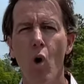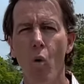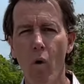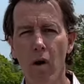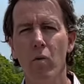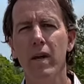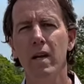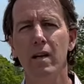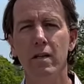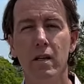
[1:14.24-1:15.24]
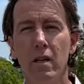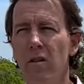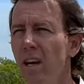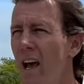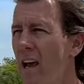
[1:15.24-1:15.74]
What are we going to do?
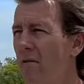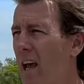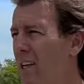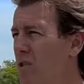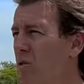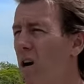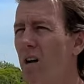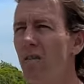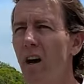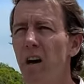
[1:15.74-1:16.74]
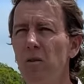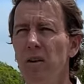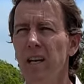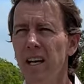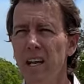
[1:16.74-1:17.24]
And as you all know,
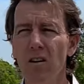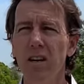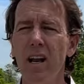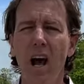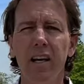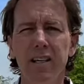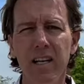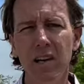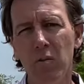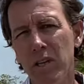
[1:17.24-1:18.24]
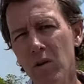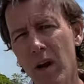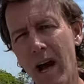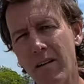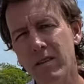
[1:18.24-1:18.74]
here in Nocatee, we do
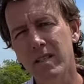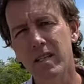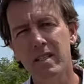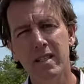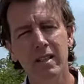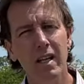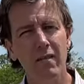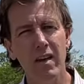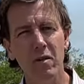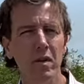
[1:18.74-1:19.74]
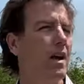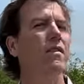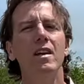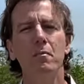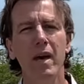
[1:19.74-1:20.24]
have assisted living, we have
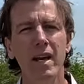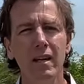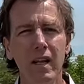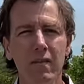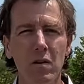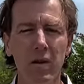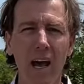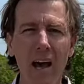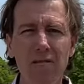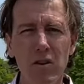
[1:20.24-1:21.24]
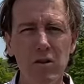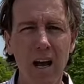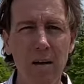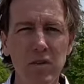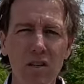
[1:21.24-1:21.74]
independent living, we have those
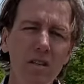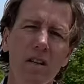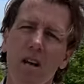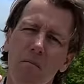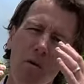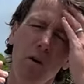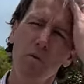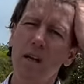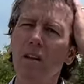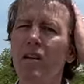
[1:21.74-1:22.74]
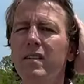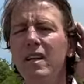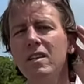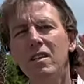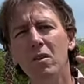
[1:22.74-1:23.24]
options. But when we looked
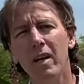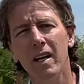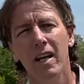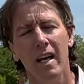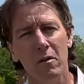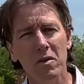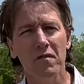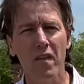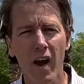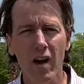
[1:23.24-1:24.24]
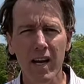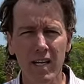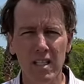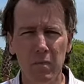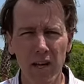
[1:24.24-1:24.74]
into it, it was very
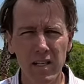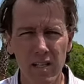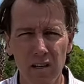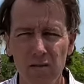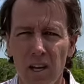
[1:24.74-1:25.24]
expensive.